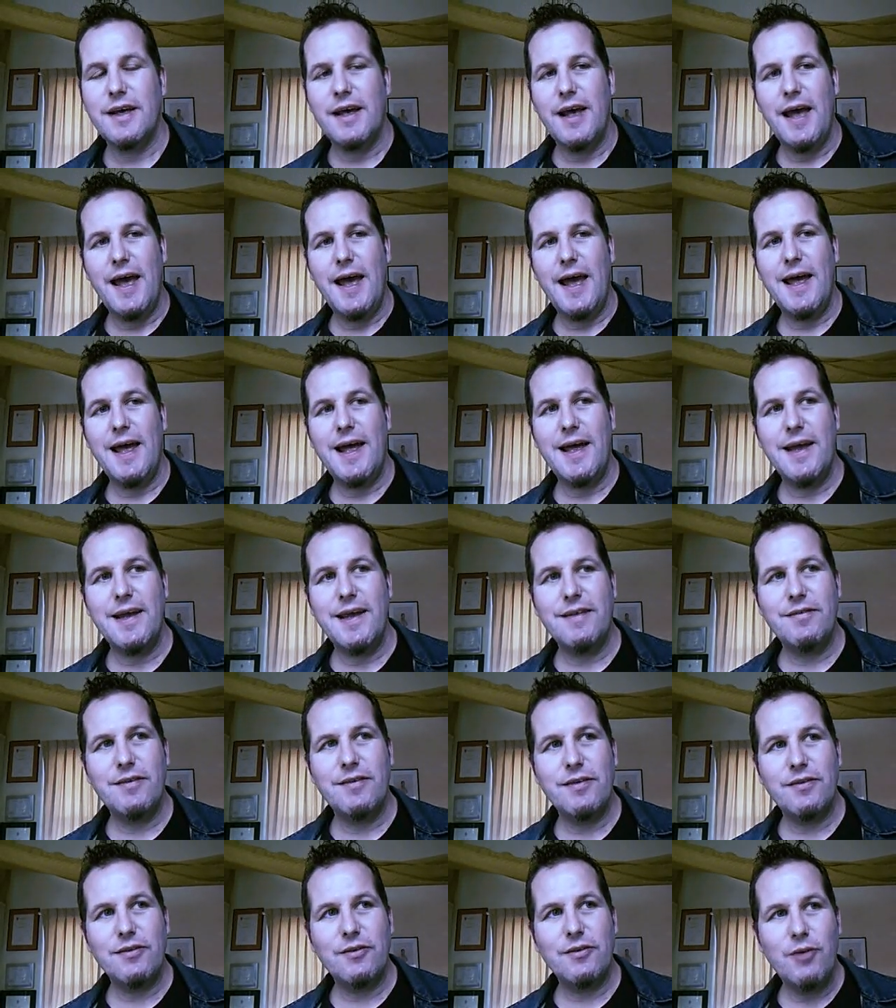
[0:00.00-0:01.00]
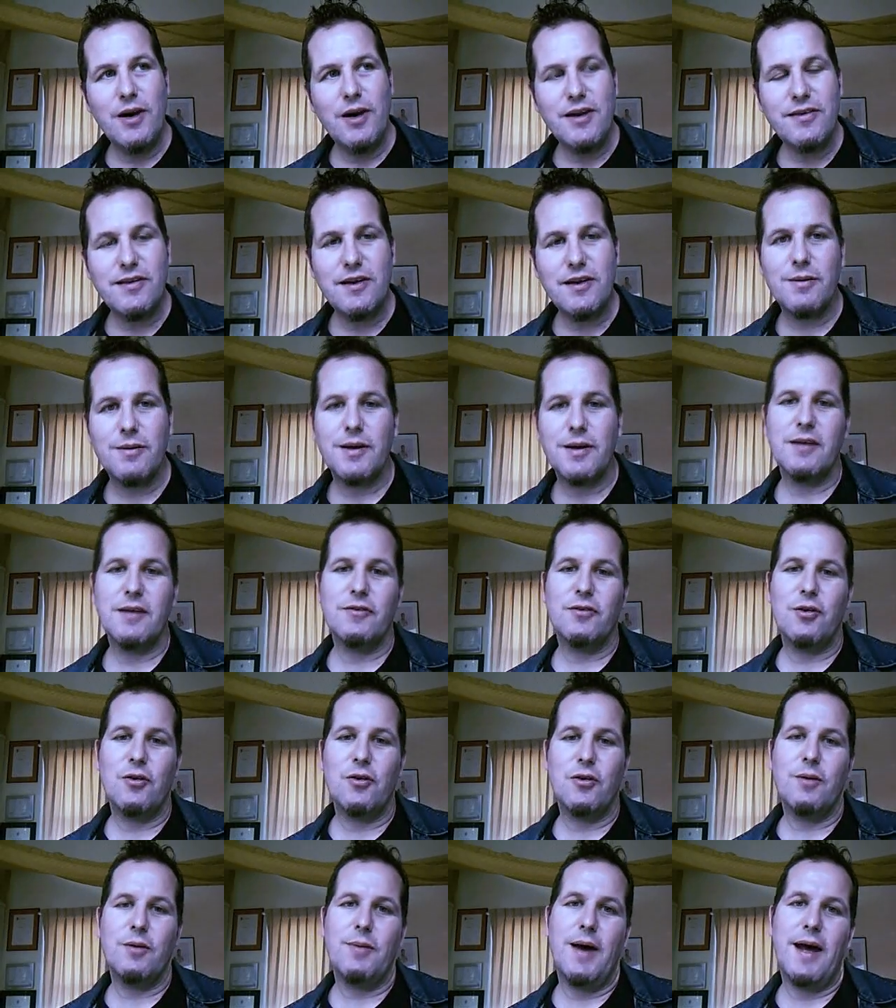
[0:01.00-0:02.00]
And the reason I'm going to
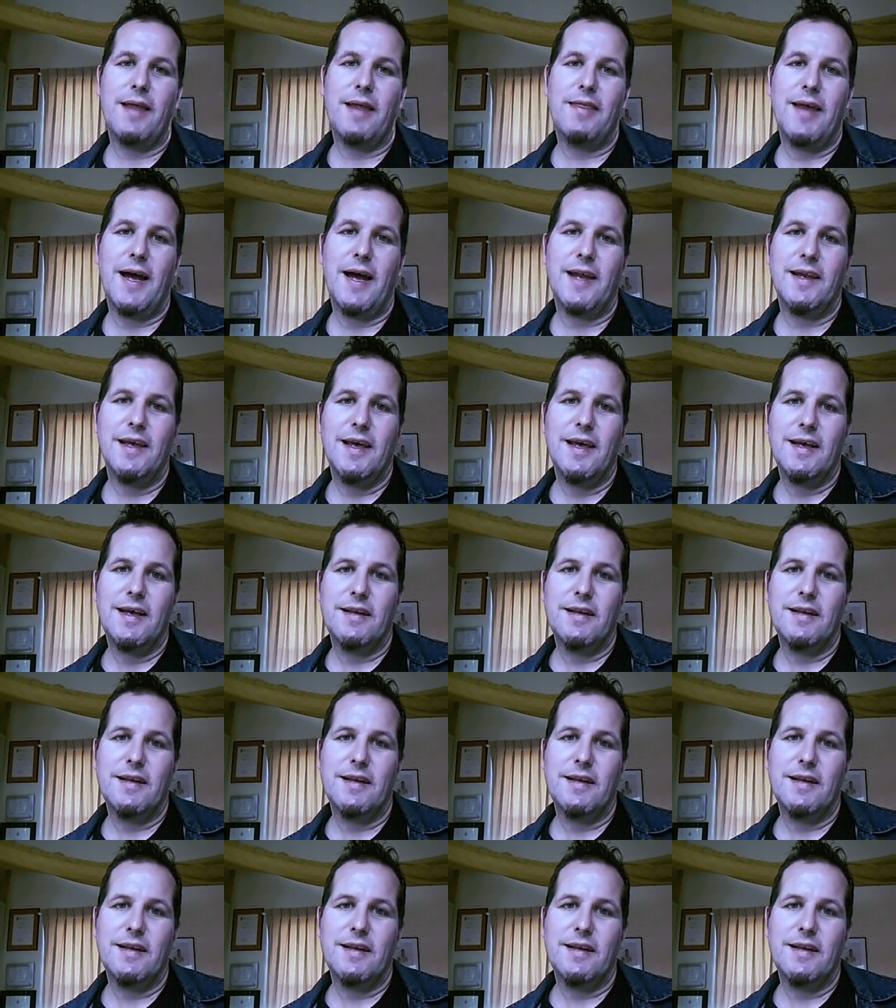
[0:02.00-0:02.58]
talk about that